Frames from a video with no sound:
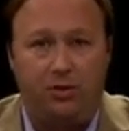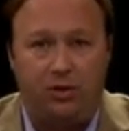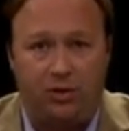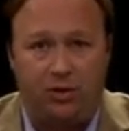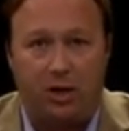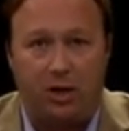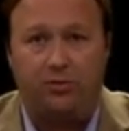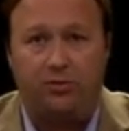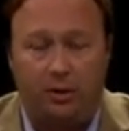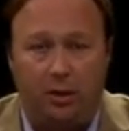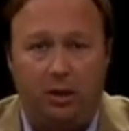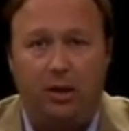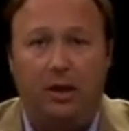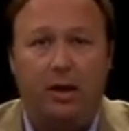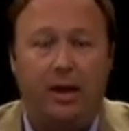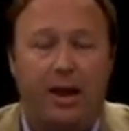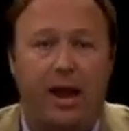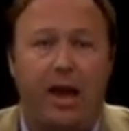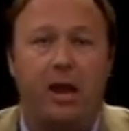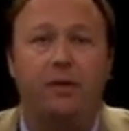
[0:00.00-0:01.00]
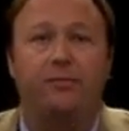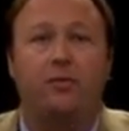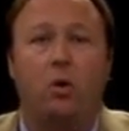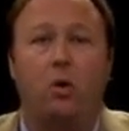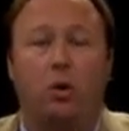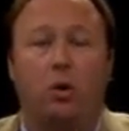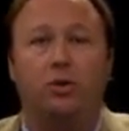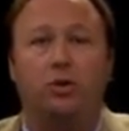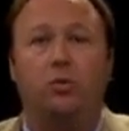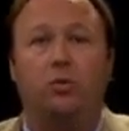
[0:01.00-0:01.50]
Central, and of
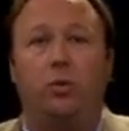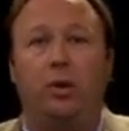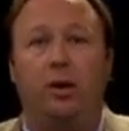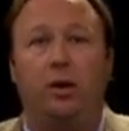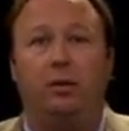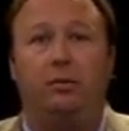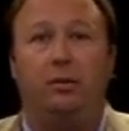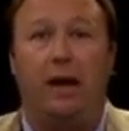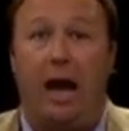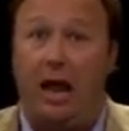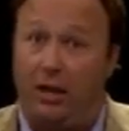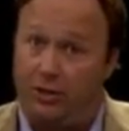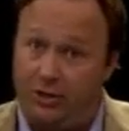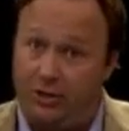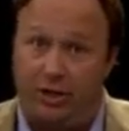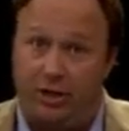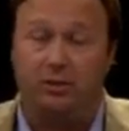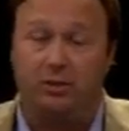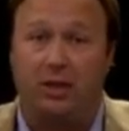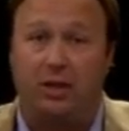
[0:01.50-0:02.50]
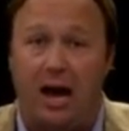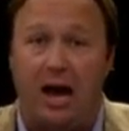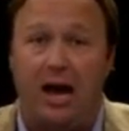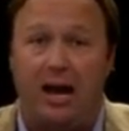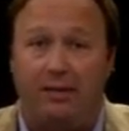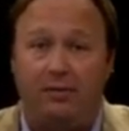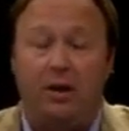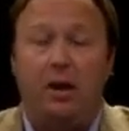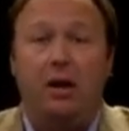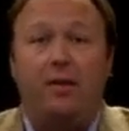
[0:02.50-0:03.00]
course with Alex Jones
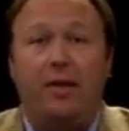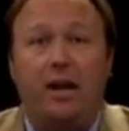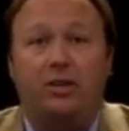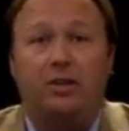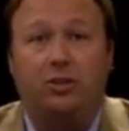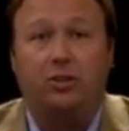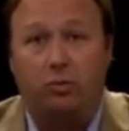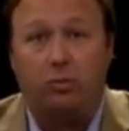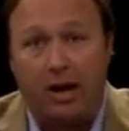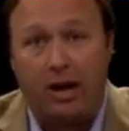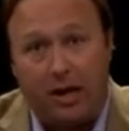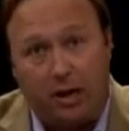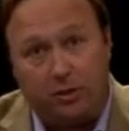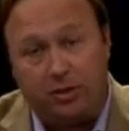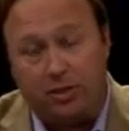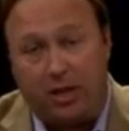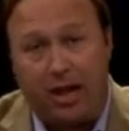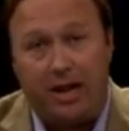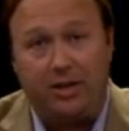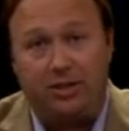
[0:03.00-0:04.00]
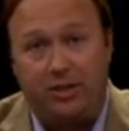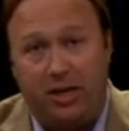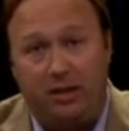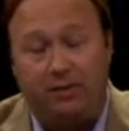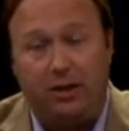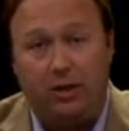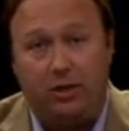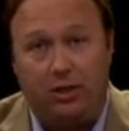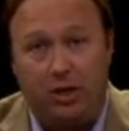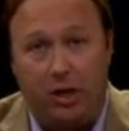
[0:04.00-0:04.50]
Live. That's the radio slash
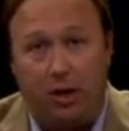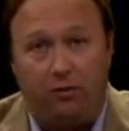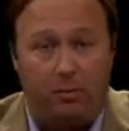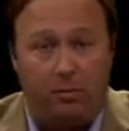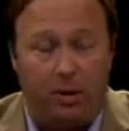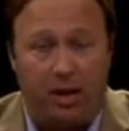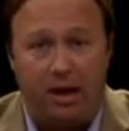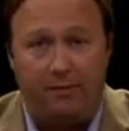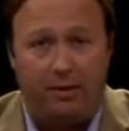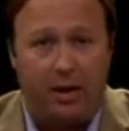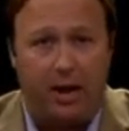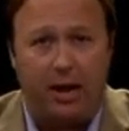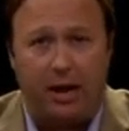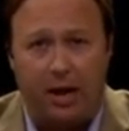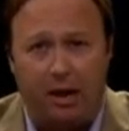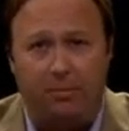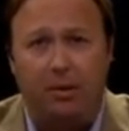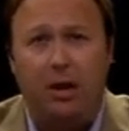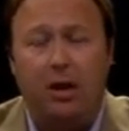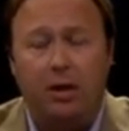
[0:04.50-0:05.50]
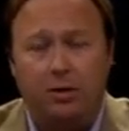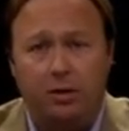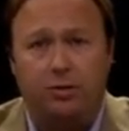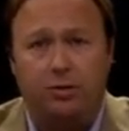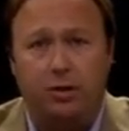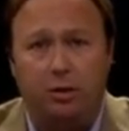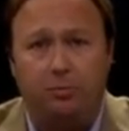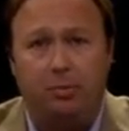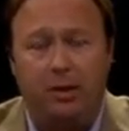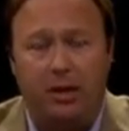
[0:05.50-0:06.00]
TV show from 11 a.m. to
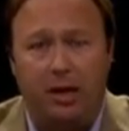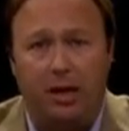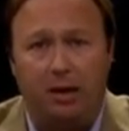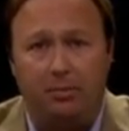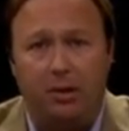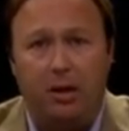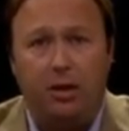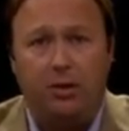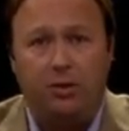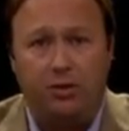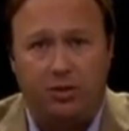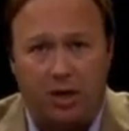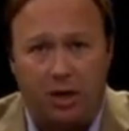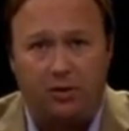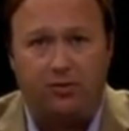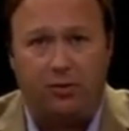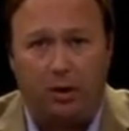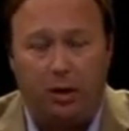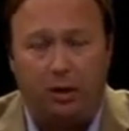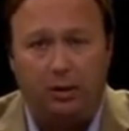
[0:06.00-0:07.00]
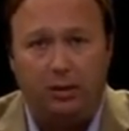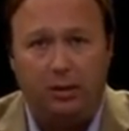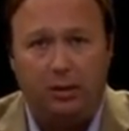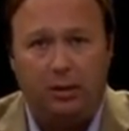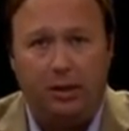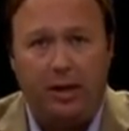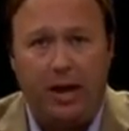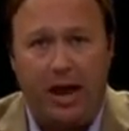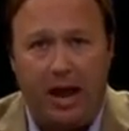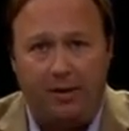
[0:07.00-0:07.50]
2 p.m. Central
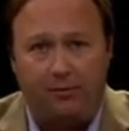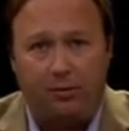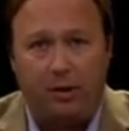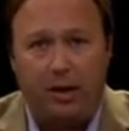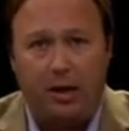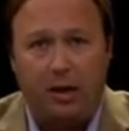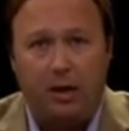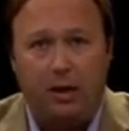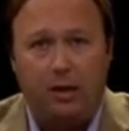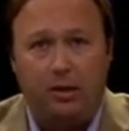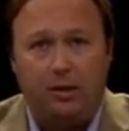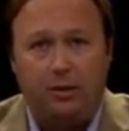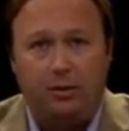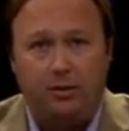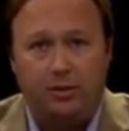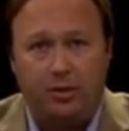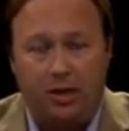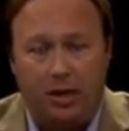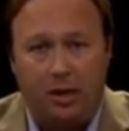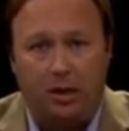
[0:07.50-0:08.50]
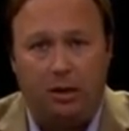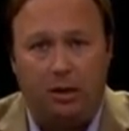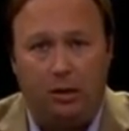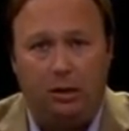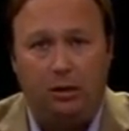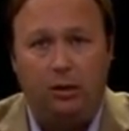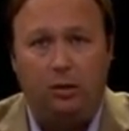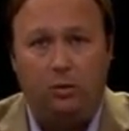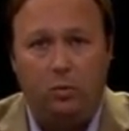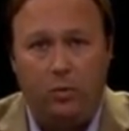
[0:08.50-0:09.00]
every
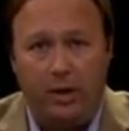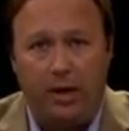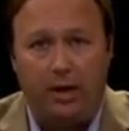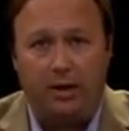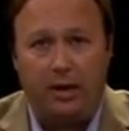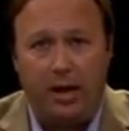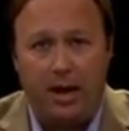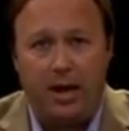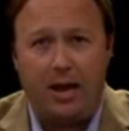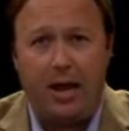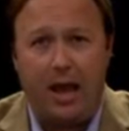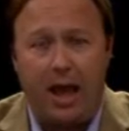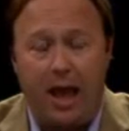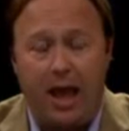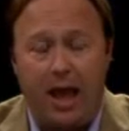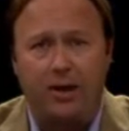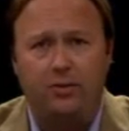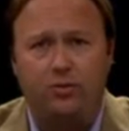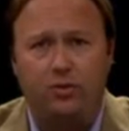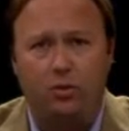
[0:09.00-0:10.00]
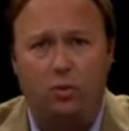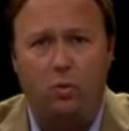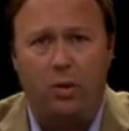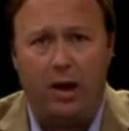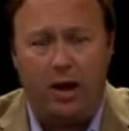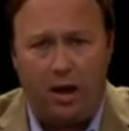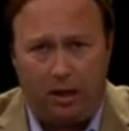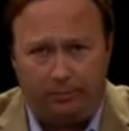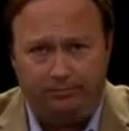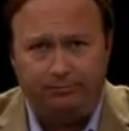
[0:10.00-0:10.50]
single weekday as
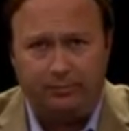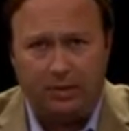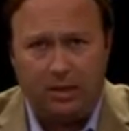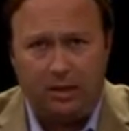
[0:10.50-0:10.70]
well.